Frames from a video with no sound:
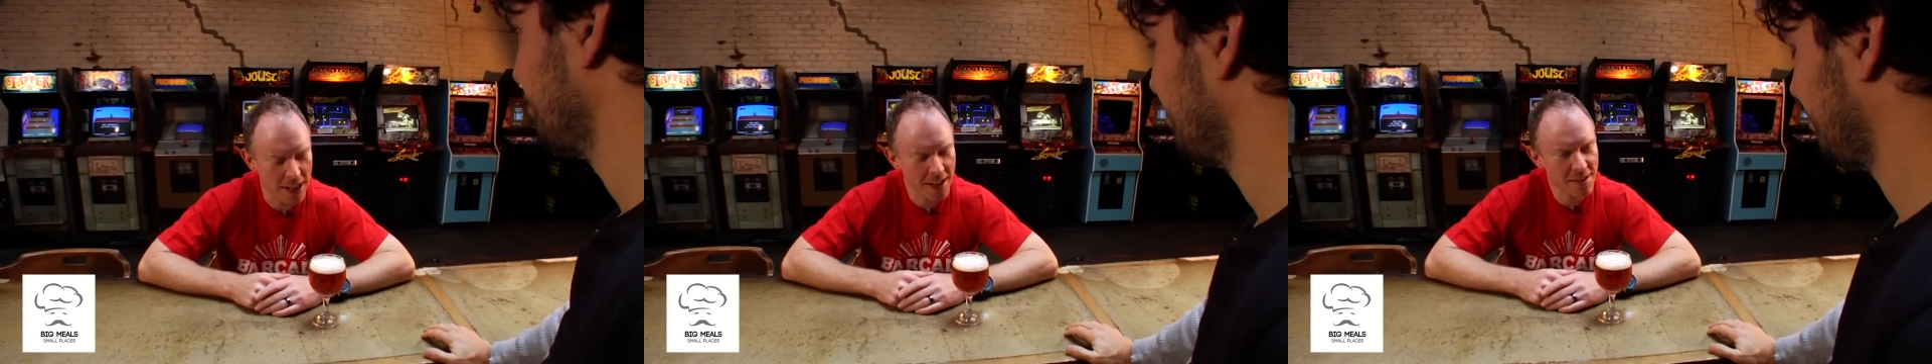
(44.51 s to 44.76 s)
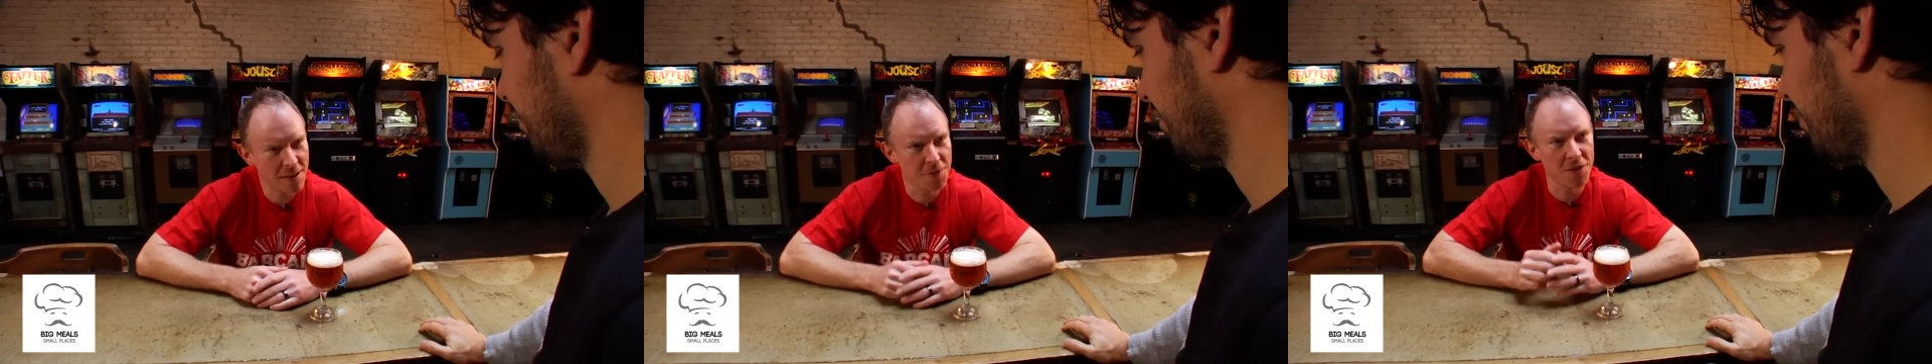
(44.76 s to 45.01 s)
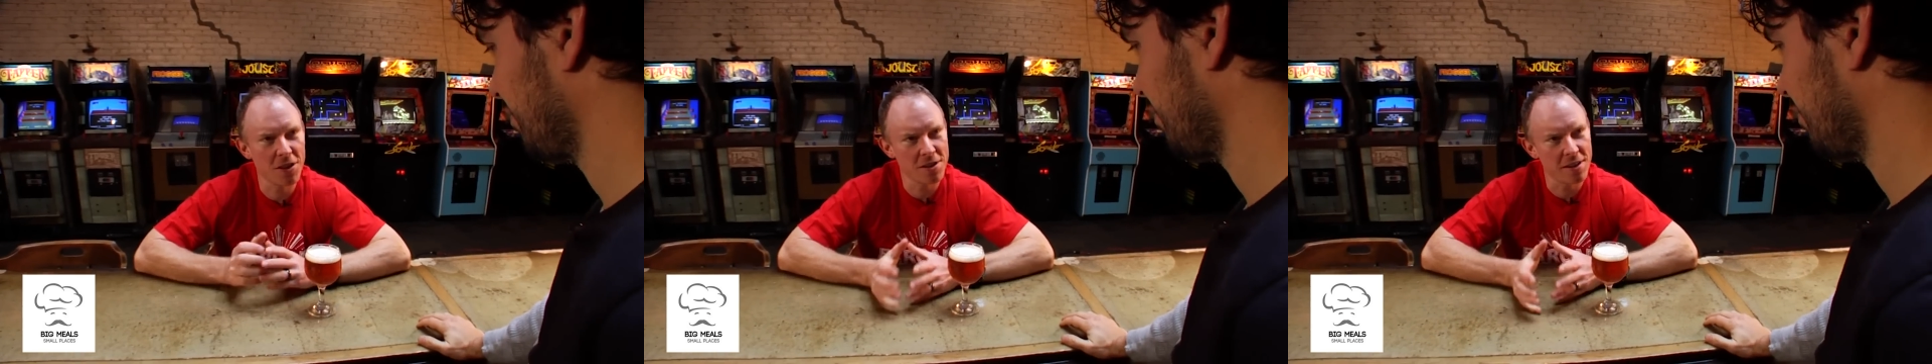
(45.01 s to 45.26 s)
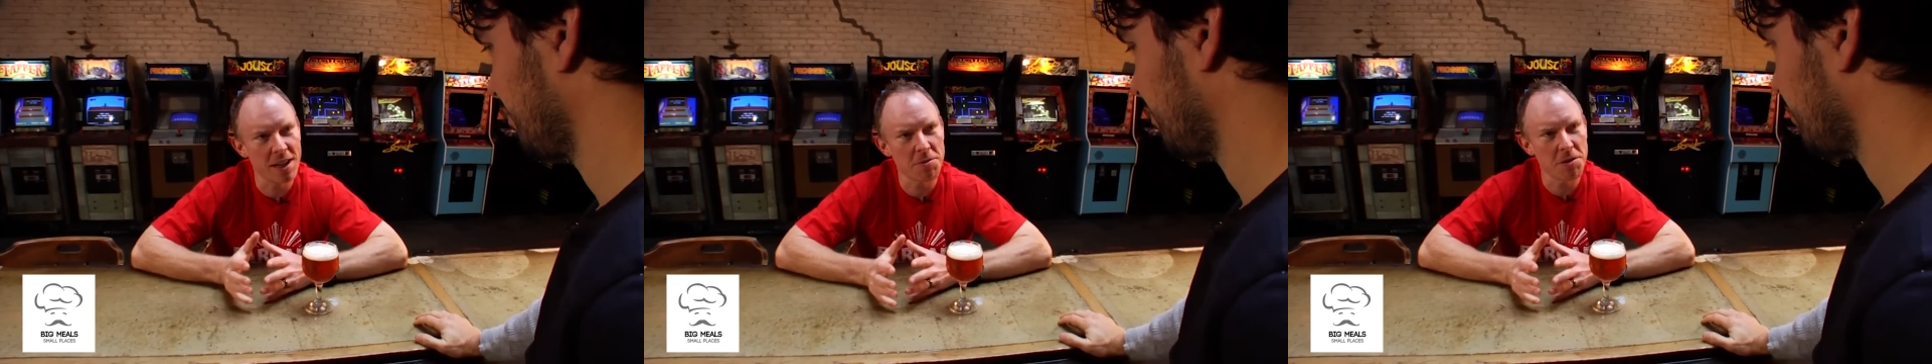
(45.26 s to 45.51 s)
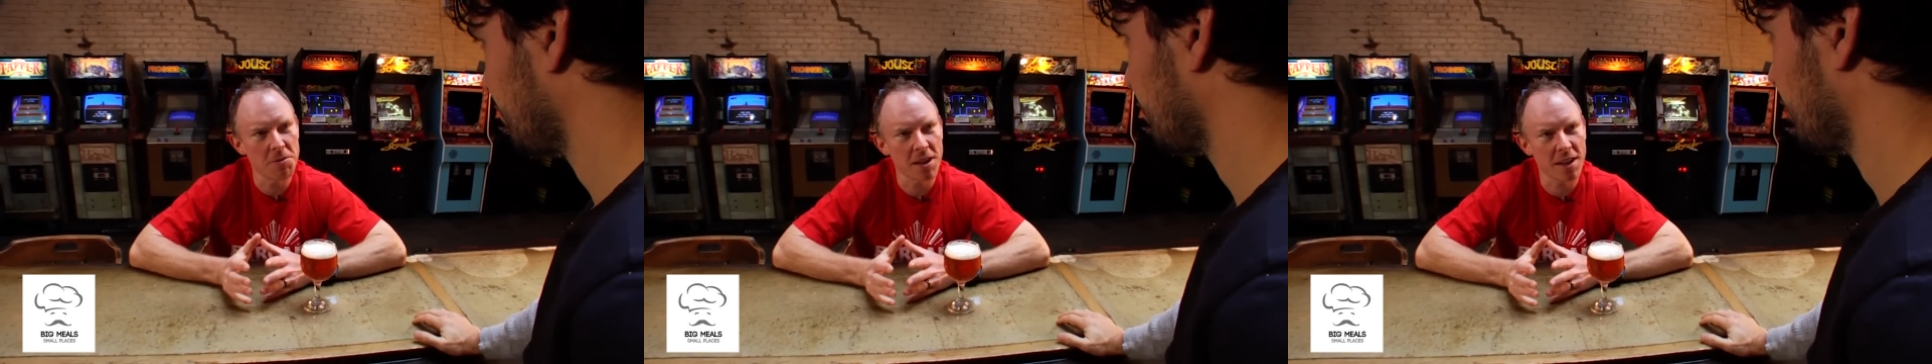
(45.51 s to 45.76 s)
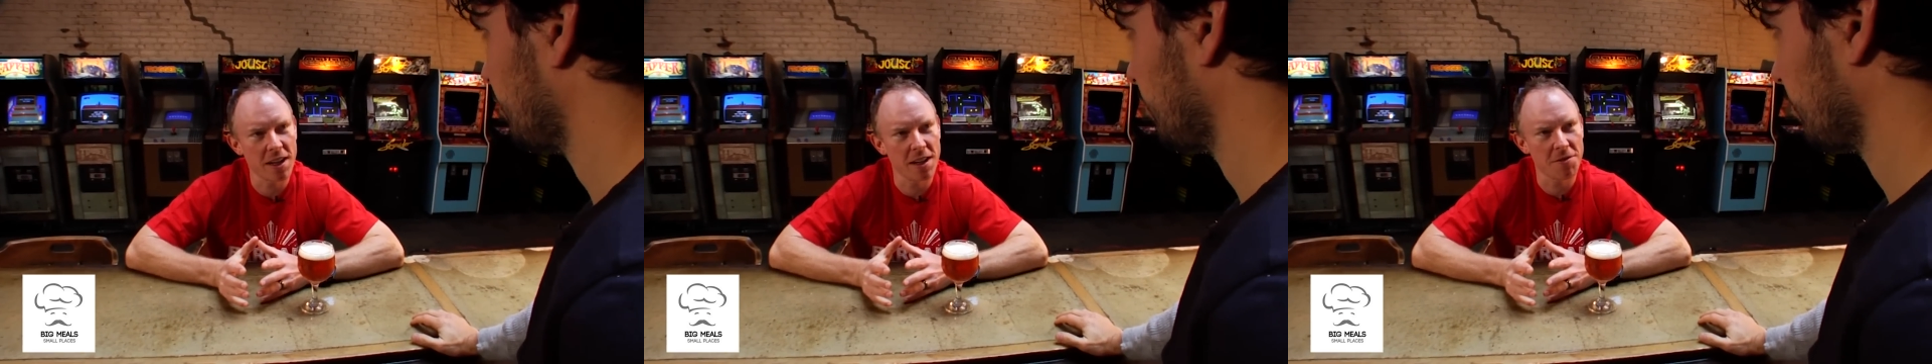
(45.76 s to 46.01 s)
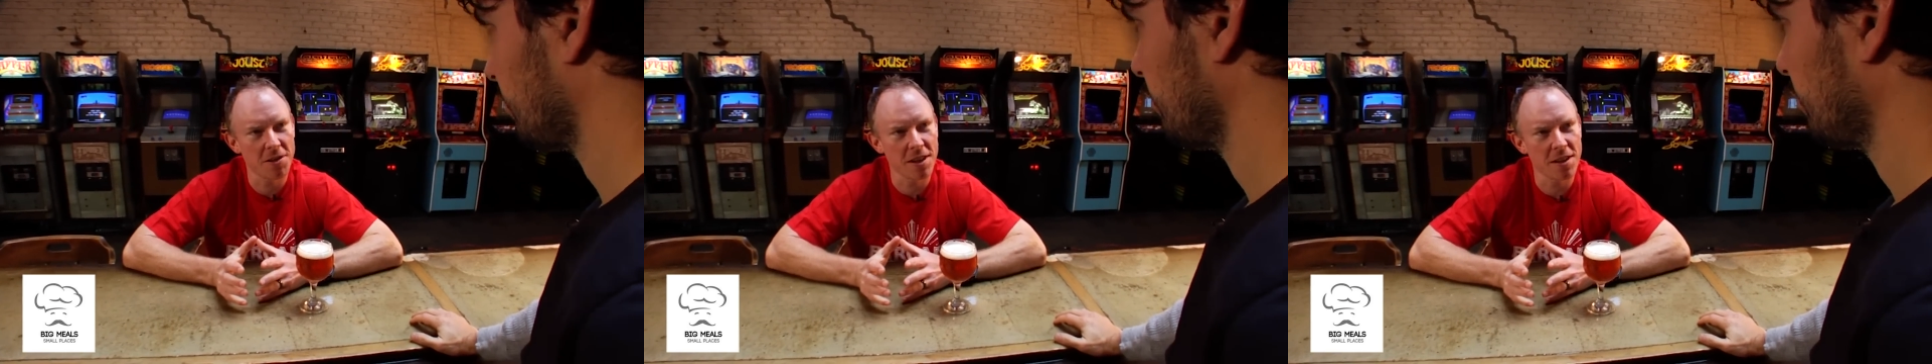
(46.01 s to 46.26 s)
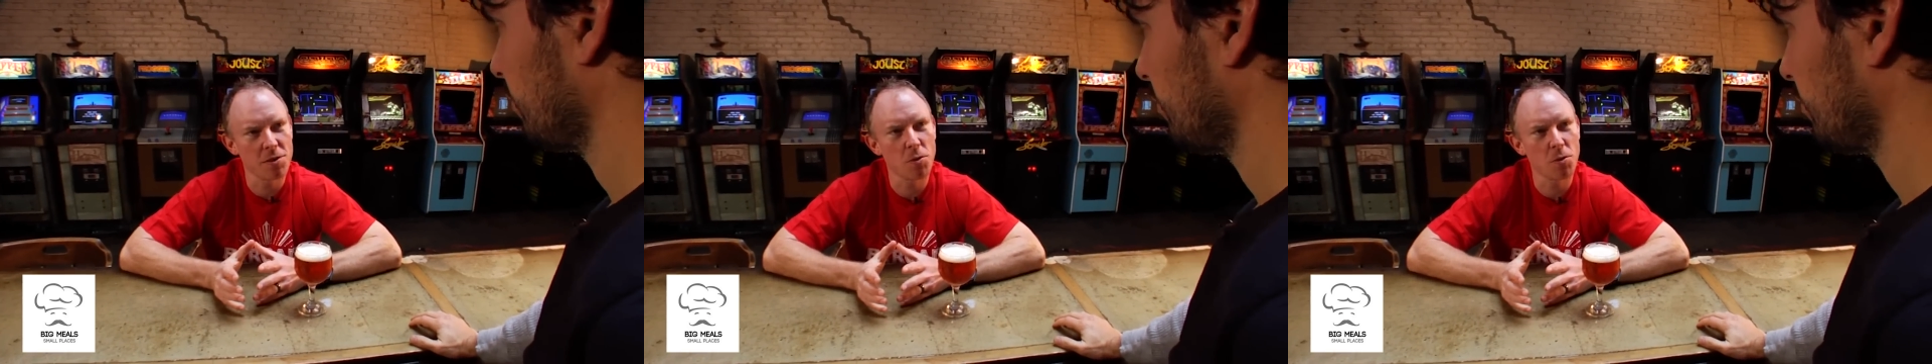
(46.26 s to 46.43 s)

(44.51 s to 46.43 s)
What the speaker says: I guess the first thing we want to cover is,